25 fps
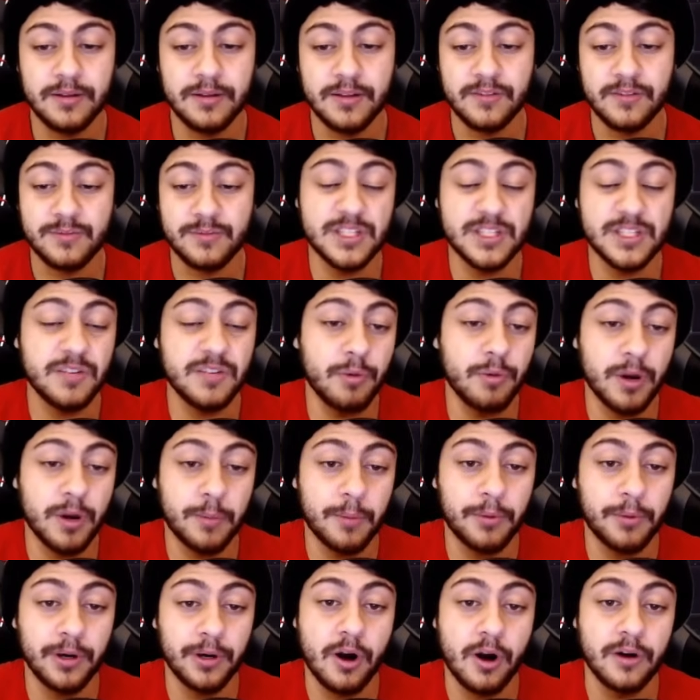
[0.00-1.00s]
Especially if we want to
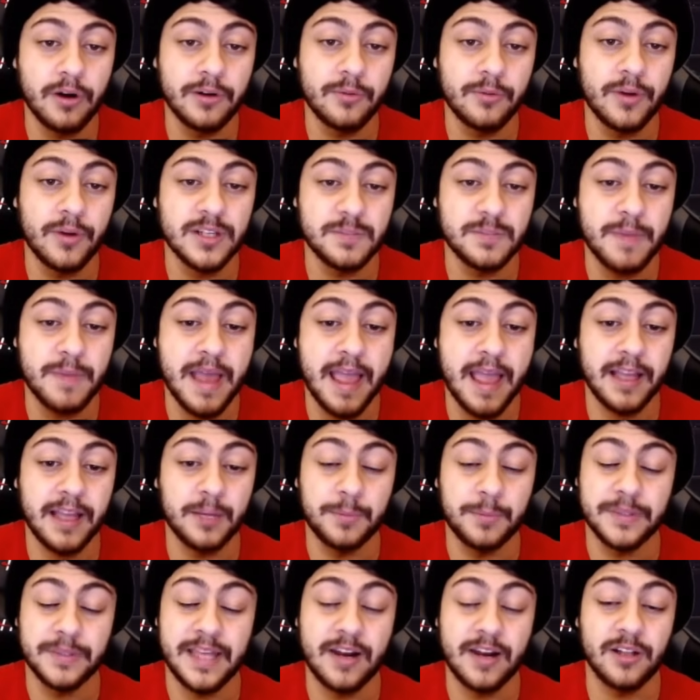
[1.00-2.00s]
bring Harden and Russ
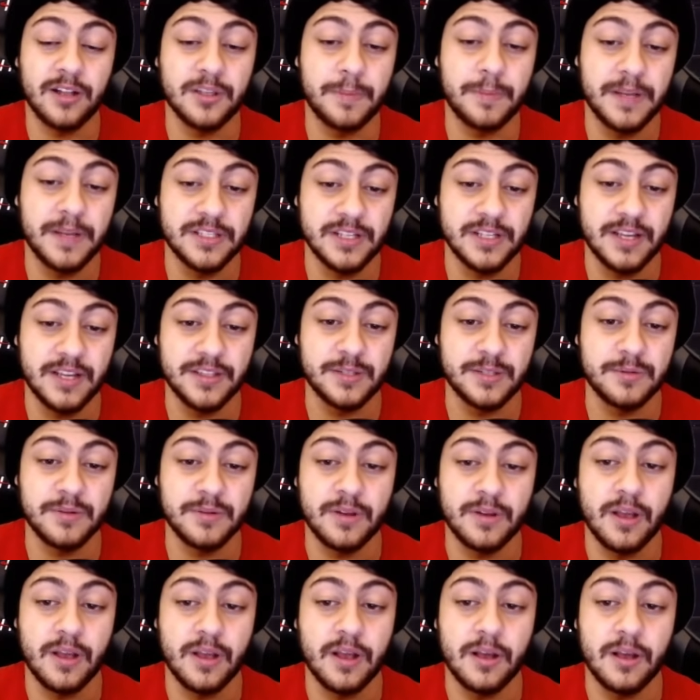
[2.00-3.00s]
back. But that all depends on how this
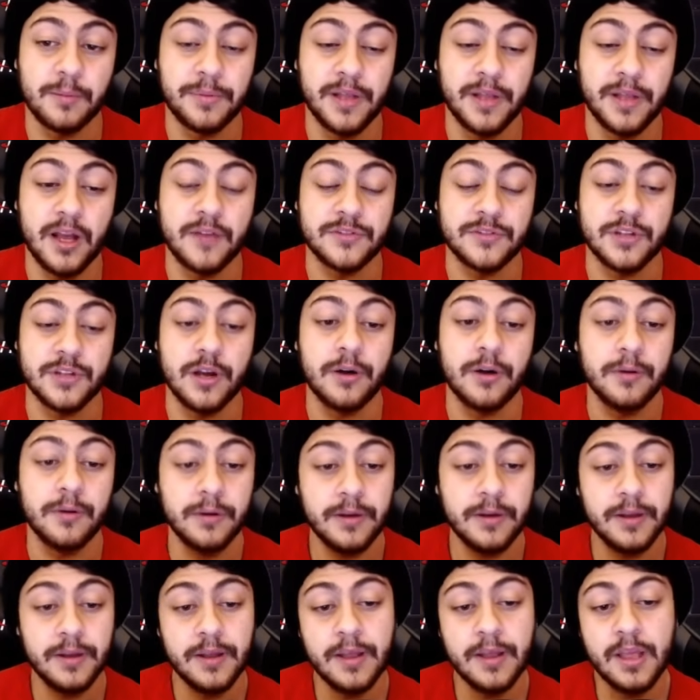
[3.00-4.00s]
playoffs go.
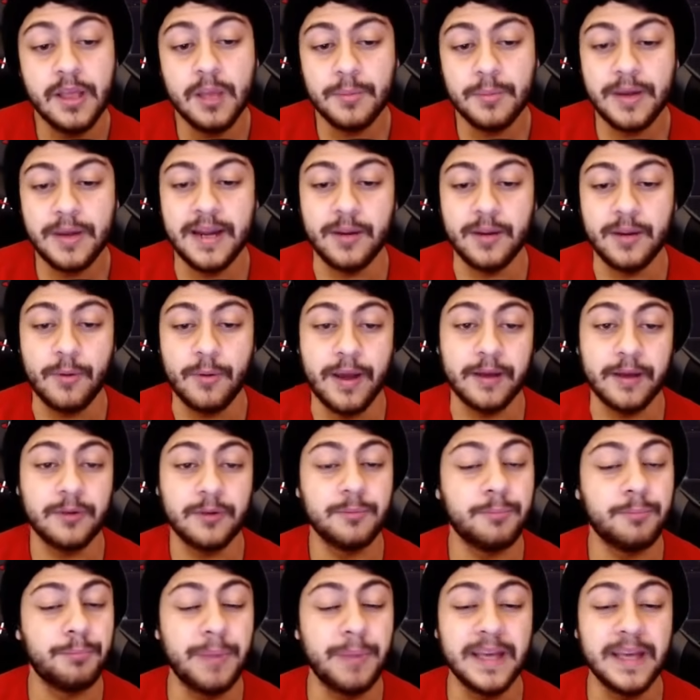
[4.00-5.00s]
But anyway,
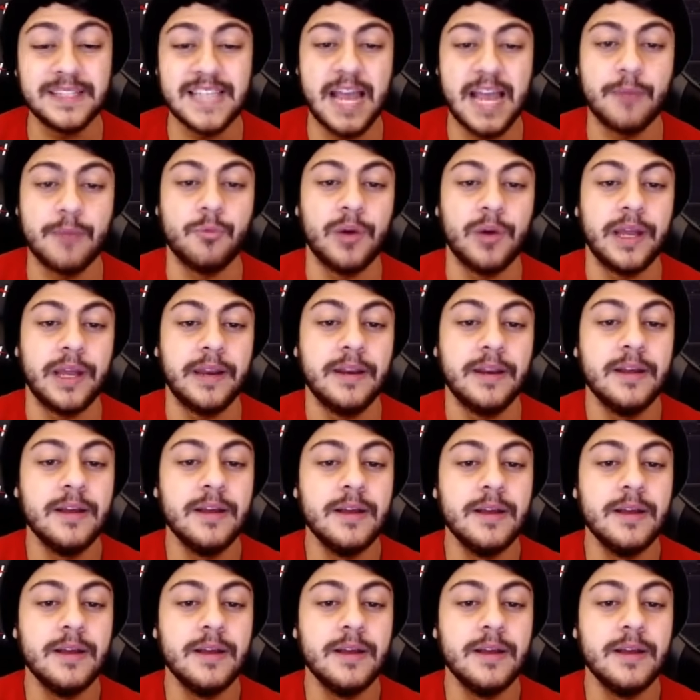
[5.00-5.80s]
big time win.